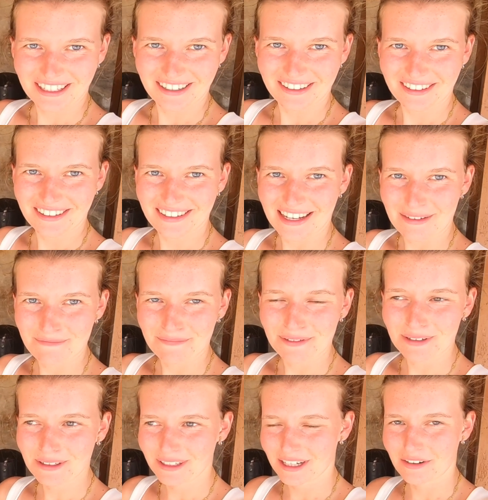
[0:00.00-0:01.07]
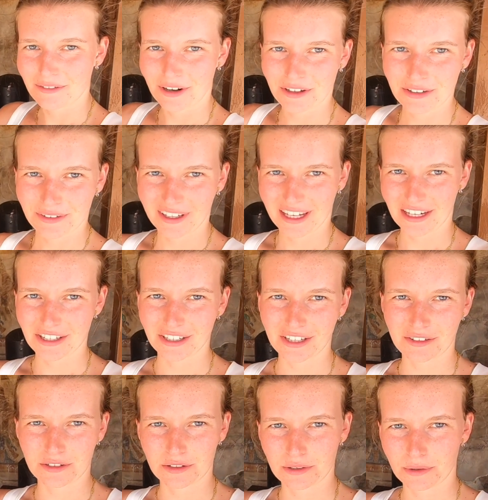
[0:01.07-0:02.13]
in the temple, and we're doing actually
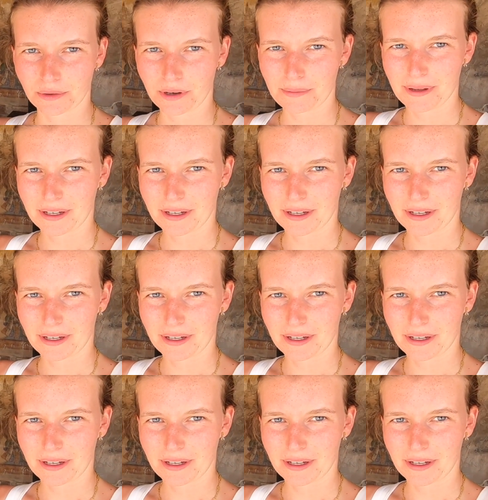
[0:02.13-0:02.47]
the tour,